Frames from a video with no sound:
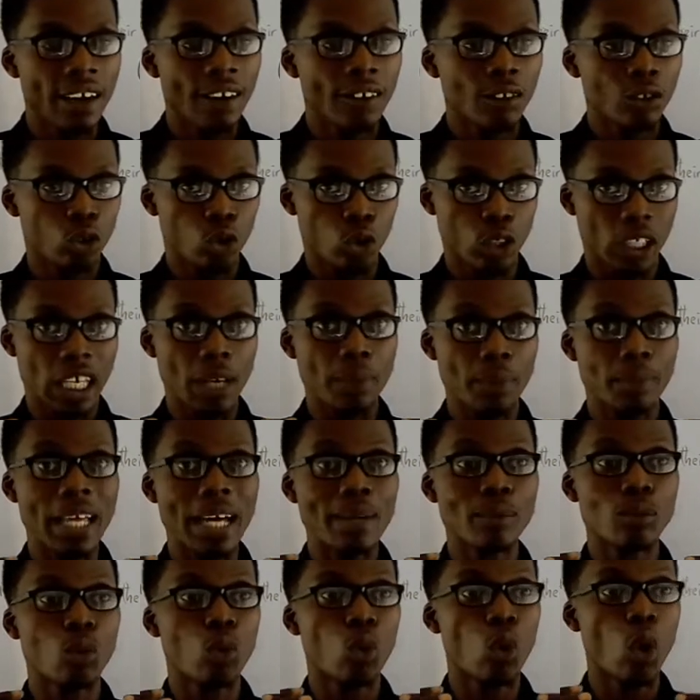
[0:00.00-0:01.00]
to keep
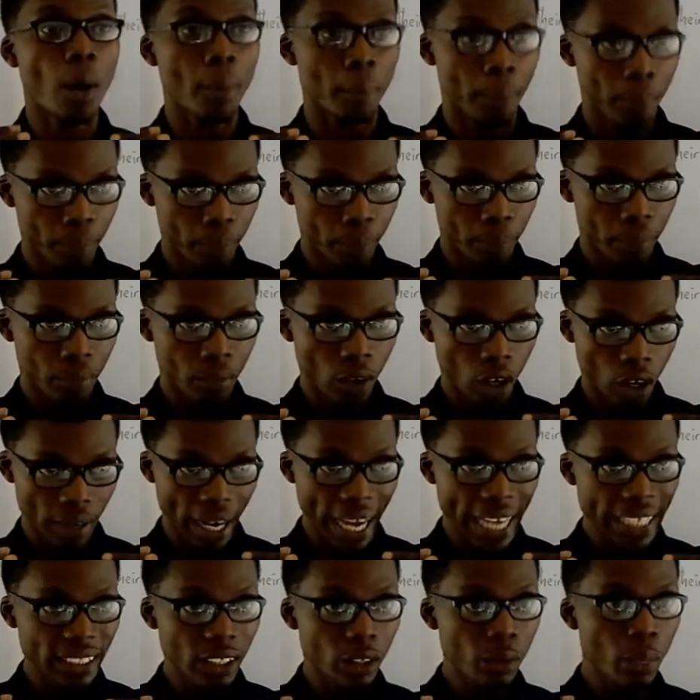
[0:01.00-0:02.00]
them warm.
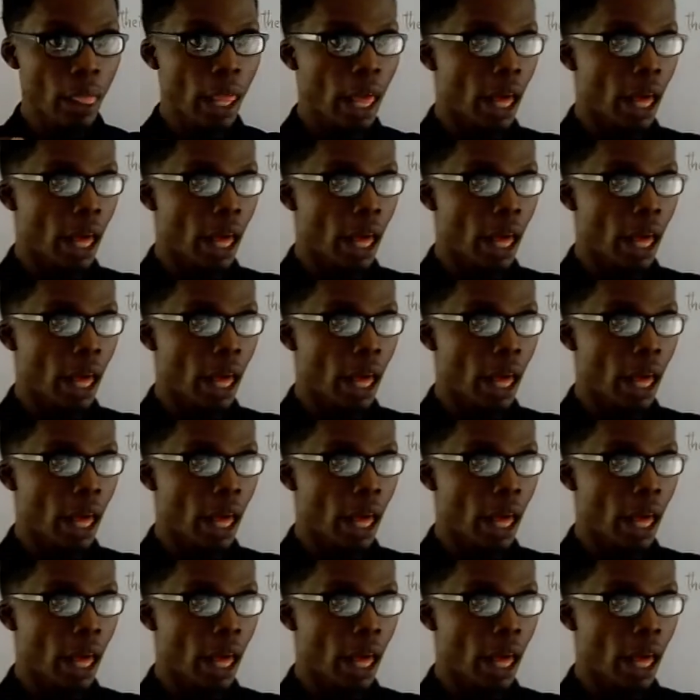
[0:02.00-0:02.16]
Alright?